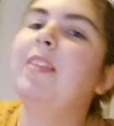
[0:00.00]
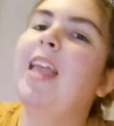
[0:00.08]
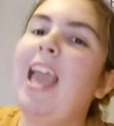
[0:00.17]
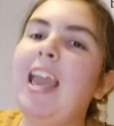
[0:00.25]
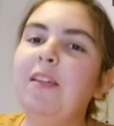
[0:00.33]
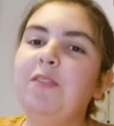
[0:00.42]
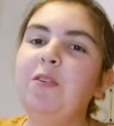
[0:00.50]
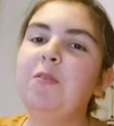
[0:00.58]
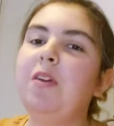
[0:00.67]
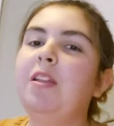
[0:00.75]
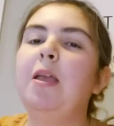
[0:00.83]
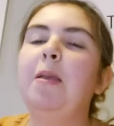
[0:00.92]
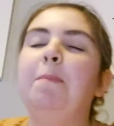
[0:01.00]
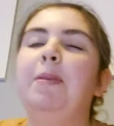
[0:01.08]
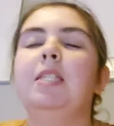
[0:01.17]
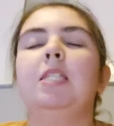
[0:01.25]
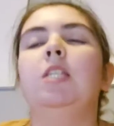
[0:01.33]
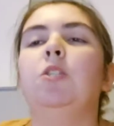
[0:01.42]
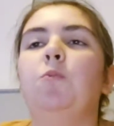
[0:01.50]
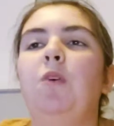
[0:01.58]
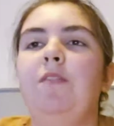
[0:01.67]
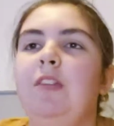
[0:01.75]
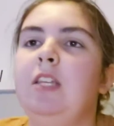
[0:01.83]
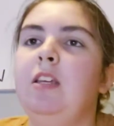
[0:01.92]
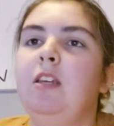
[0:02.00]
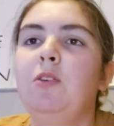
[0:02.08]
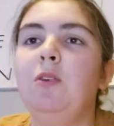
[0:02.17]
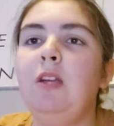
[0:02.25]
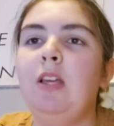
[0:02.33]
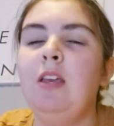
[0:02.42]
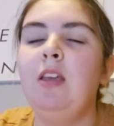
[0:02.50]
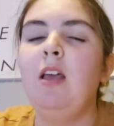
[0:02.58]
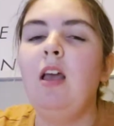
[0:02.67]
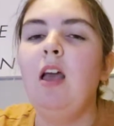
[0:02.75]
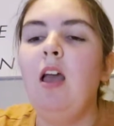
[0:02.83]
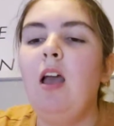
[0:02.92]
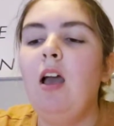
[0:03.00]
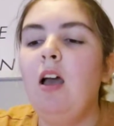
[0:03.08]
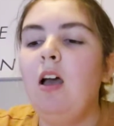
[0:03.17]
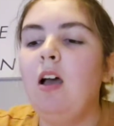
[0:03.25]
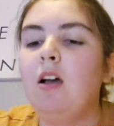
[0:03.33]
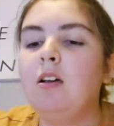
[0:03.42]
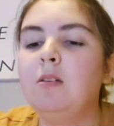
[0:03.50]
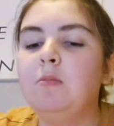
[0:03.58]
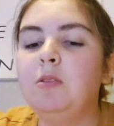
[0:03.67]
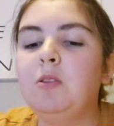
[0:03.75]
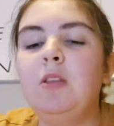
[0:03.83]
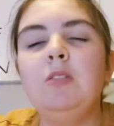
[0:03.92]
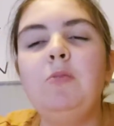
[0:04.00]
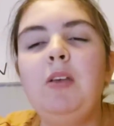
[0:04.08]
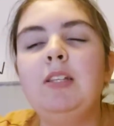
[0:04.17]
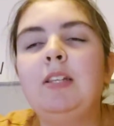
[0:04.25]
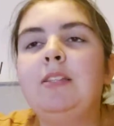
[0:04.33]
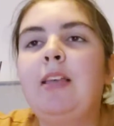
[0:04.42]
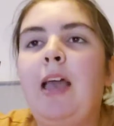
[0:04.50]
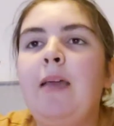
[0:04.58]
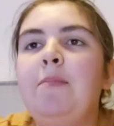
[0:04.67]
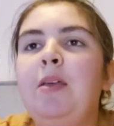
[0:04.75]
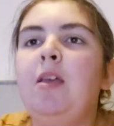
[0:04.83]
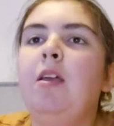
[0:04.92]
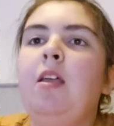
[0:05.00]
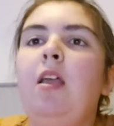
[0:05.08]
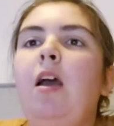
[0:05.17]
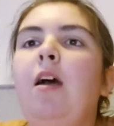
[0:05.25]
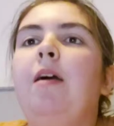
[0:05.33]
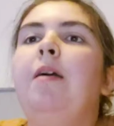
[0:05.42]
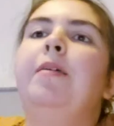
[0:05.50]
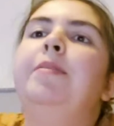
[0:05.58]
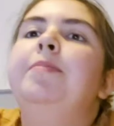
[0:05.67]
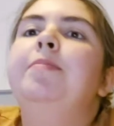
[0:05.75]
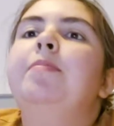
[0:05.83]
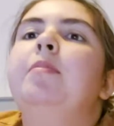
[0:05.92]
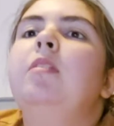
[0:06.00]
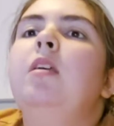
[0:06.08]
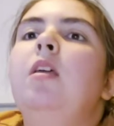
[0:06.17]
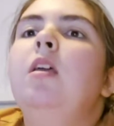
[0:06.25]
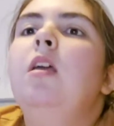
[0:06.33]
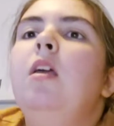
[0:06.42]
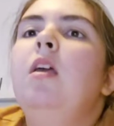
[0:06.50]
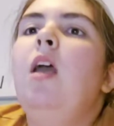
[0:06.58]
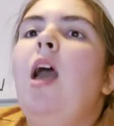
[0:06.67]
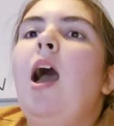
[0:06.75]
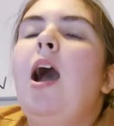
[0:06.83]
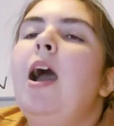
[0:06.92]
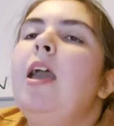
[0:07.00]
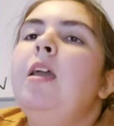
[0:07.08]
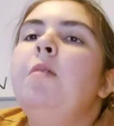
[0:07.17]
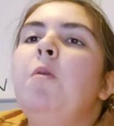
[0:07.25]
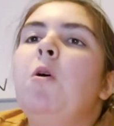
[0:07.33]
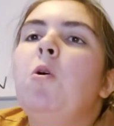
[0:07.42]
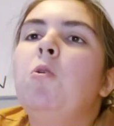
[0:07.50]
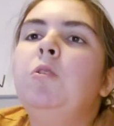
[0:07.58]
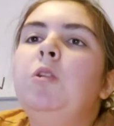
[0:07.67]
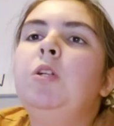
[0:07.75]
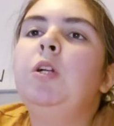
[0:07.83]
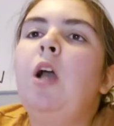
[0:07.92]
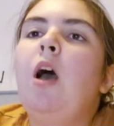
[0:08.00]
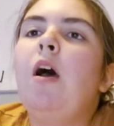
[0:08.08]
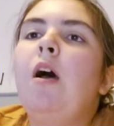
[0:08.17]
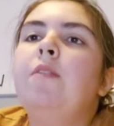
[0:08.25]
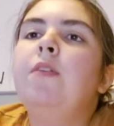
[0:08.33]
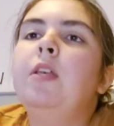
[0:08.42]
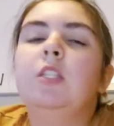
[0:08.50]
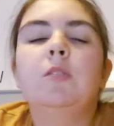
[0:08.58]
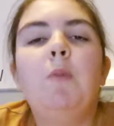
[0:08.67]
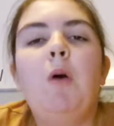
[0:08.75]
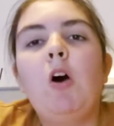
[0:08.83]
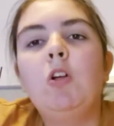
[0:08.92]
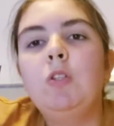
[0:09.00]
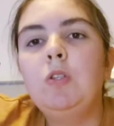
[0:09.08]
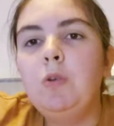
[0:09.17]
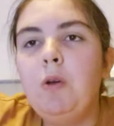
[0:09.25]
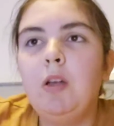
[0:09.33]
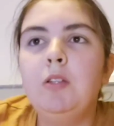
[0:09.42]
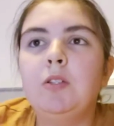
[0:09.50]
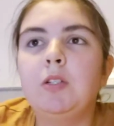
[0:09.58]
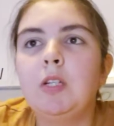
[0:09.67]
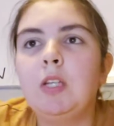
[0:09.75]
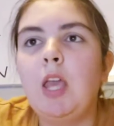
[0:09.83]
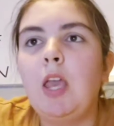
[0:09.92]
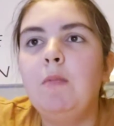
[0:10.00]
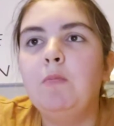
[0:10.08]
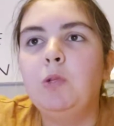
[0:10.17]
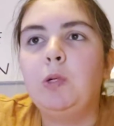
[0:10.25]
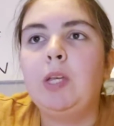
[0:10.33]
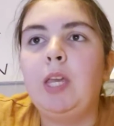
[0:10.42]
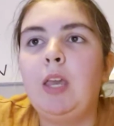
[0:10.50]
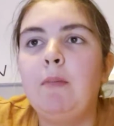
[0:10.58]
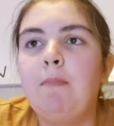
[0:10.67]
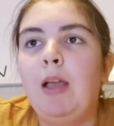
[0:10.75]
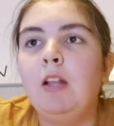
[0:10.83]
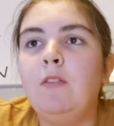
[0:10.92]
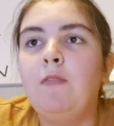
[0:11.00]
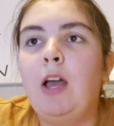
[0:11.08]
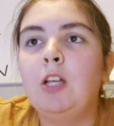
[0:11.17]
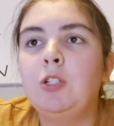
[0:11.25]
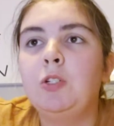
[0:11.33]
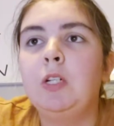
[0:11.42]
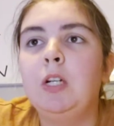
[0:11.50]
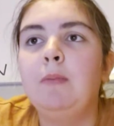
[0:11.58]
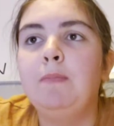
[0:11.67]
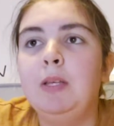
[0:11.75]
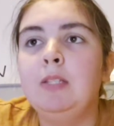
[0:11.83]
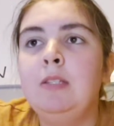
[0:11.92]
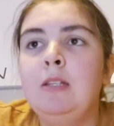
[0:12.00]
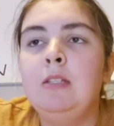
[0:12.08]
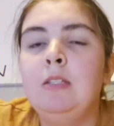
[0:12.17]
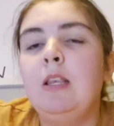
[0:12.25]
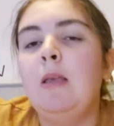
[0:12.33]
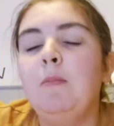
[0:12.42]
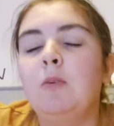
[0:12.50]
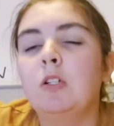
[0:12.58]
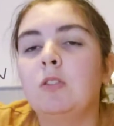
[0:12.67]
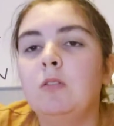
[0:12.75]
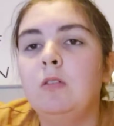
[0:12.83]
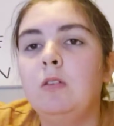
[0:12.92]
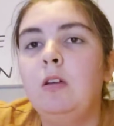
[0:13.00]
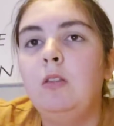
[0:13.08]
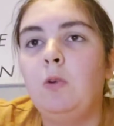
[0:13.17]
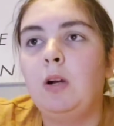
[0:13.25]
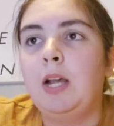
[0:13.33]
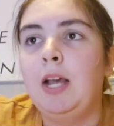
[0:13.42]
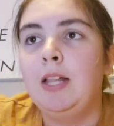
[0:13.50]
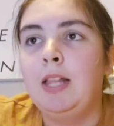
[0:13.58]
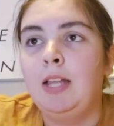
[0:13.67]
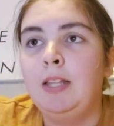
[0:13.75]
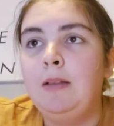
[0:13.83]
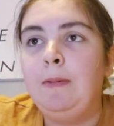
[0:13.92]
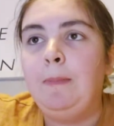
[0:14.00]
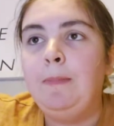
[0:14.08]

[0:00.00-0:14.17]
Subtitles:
Hey everyone in Business 153. So this week's assignment, I am an owner of a small 200 employee manufacturing business in Mooresville, North Carolina.